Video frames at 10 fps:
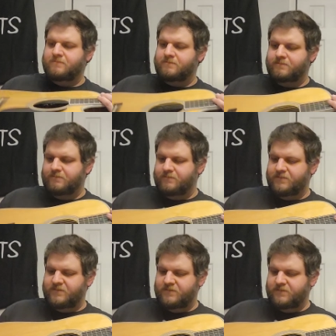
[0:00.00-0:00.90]
um,
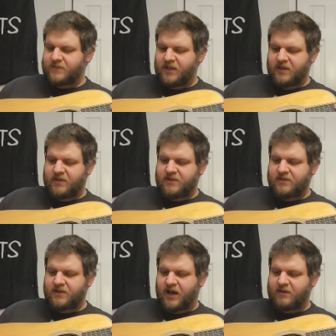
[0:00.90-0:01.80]

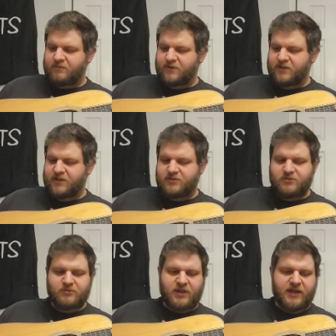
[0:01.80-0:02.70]
I really
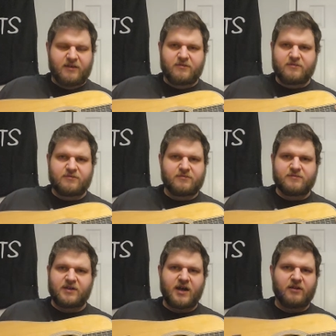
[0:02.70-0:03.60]
do like
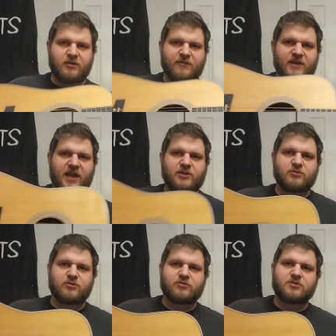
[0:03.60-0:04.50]
the color of a
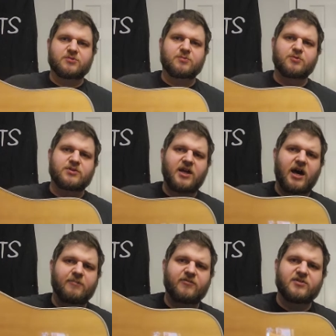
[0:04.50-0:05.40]
natural spruce
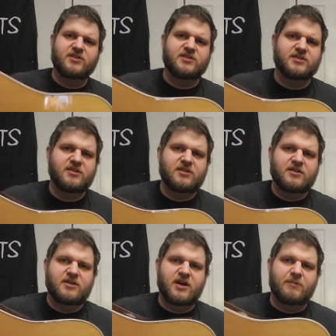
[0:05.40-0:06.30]
top versus
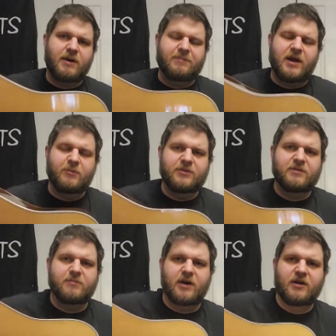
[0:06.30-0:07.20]
uh, my problem with
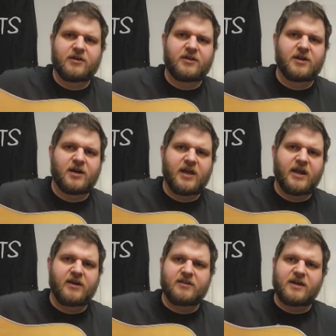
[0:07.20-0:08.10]
the Martin uh,
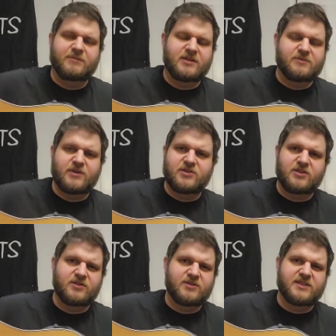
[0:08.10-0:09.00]
Eric Clapton, especially
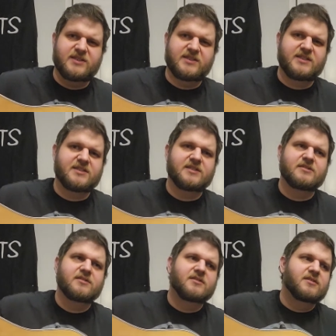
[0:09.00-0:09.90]
was this this
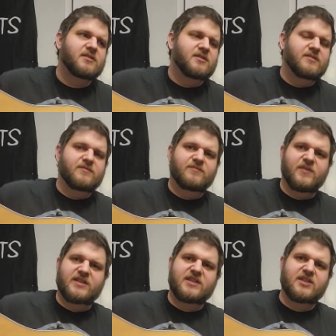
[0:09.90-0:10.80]

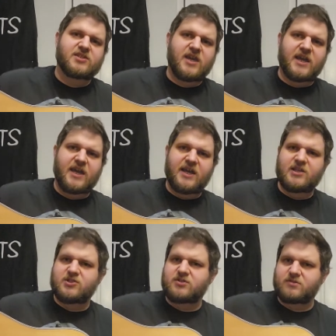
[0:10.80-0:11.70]
vintage
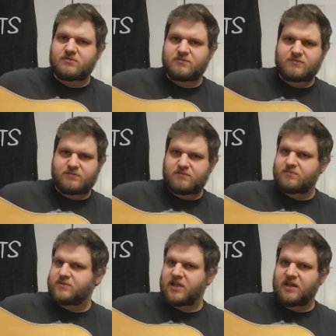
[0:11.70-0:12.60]
aged
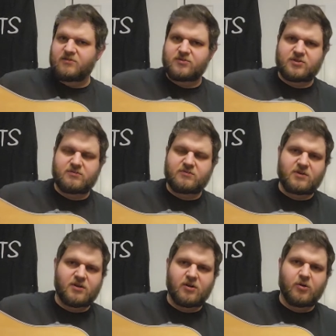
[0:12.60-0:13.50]
tint
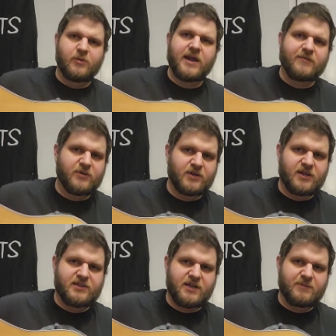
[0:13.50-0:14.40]
uh, or whatever it
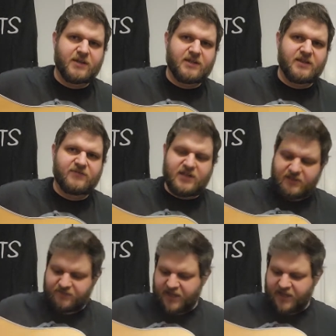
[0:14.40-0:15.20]
is. I mean, if, th if